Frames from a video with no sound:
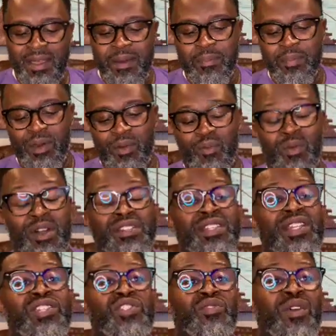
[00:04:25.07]
But once
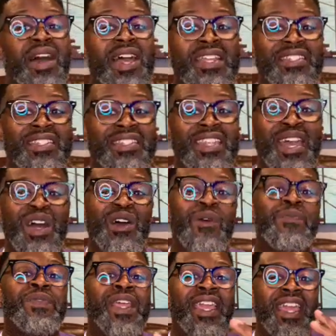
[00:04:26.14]
it dries
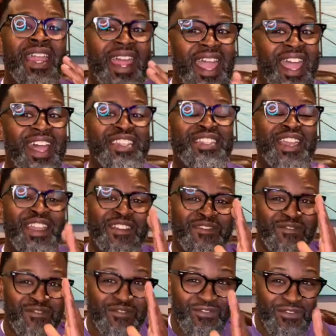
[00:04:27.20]
down, it has a
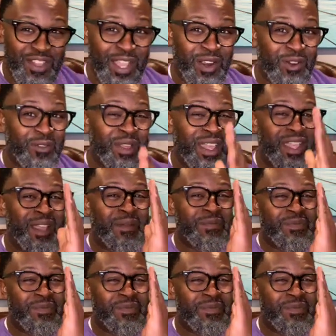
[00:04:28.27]
very,